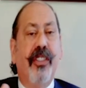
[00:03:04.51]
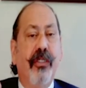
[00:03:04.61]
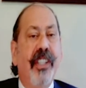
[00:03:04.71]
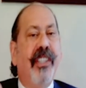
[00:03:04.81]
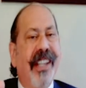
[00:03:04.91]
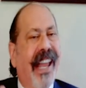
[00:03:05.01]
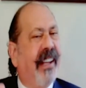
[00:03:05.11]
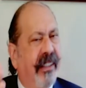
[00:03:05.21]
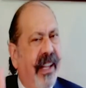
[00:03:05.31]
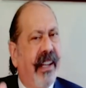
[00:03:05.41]
the reason
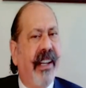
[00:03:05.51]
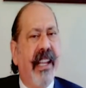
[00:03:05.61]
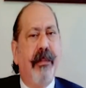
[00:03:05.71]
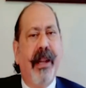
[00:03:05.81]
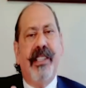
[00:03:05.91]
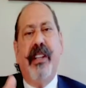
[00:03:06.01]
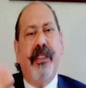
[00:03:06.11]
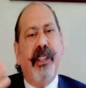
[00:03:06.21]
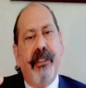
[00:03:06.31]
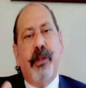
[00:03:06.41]
I can dedicate
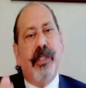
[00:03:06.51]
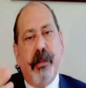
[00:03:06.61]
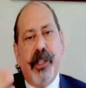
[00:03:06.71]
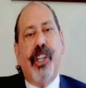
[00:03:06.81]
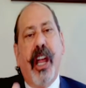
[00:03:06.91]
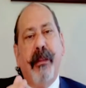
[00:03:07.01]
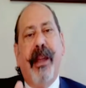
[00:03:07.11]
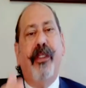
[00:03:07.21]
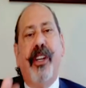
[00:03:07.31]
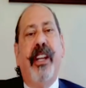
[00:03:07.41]
myself and devote so much
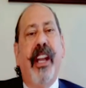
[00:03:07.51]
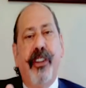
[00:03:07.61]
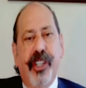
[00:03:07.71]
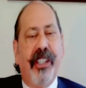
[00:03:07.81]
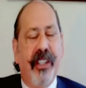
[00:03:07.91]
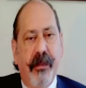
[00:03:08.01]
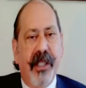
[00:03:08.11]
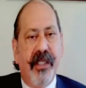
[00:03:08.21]
time, effort, and energy to